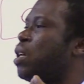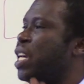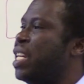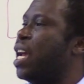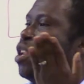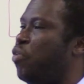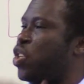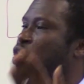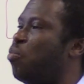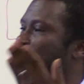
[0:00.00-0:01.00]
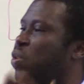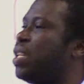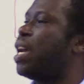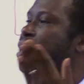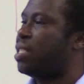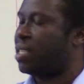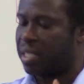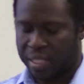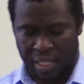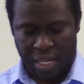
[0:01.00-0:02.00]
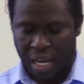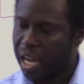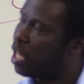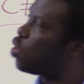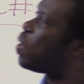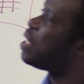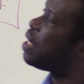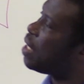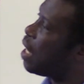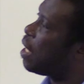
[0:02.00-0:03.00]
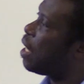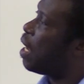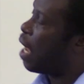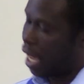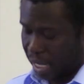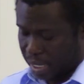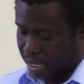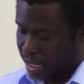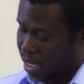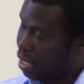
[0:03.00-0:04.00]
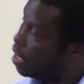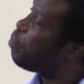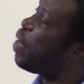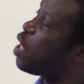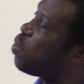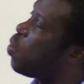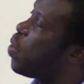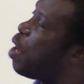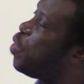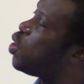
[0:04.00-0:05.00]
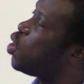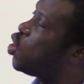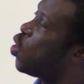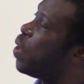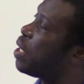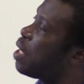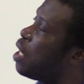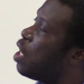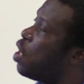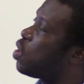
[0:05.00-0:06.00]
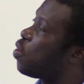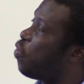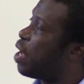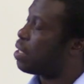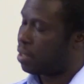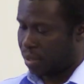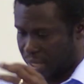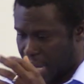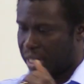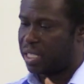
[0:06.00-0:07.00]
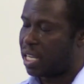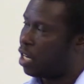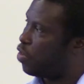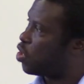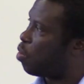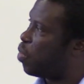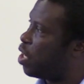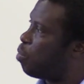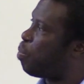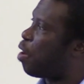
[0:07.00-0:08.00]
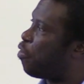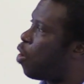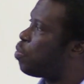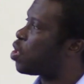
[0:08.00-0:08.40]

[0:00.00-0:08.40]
in elevation between 1960 and 2010. And the simplest way we're able to do it is to first get the digital elevation model, perform